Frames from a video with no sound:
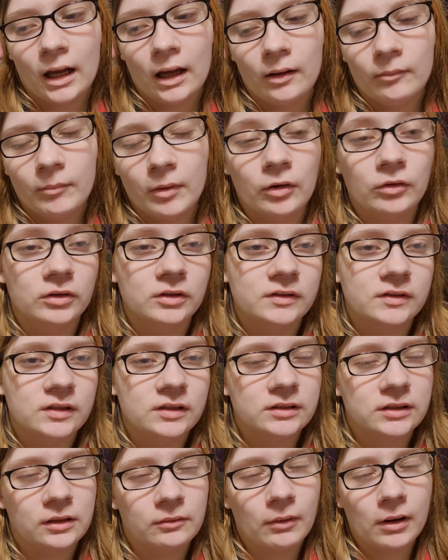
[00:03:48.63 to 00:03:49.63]
oldest
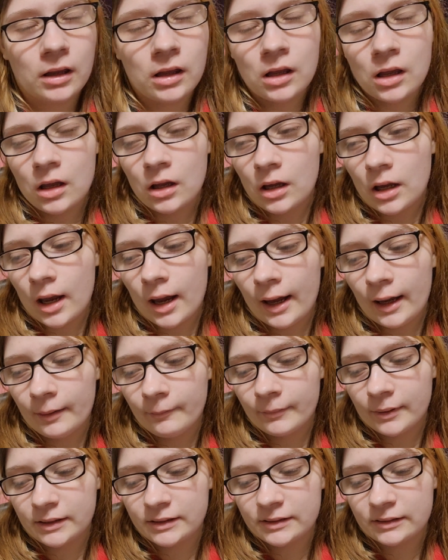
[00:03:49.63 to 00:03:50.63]
niece, anyway. And
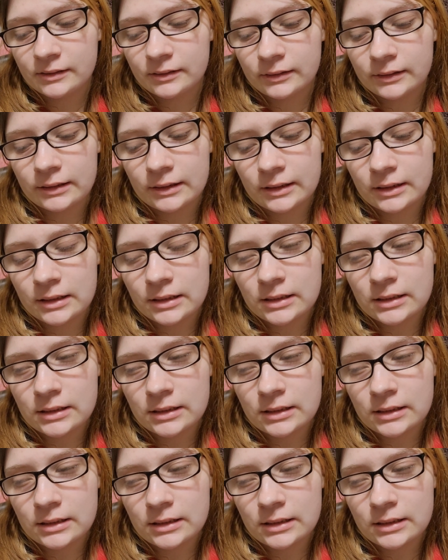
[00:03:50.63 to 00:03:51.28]
basically,